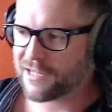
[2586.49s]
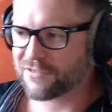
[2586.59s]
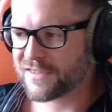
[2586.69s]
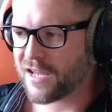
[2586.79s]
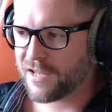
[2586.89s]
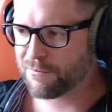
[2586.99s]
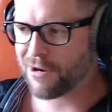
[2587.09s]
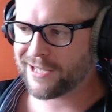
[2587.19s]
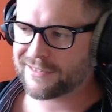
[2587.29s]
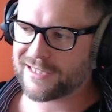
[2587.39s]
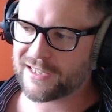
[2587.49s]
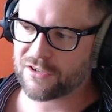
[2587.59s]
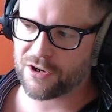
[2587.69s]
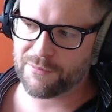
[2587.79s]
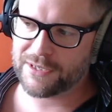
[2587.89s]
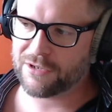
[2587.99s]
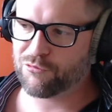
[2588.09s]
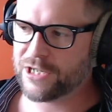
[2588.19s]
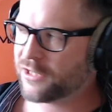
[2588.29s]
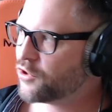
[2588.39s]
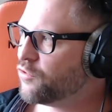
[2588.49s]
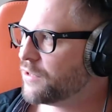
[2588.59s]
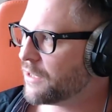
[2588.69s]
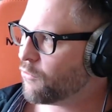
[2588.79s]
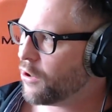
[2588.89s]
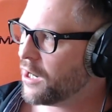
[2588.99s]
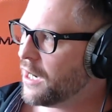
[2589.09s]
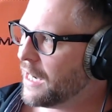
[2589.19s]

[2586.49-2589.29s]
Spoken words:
Biden said it's going to be a real shooting war.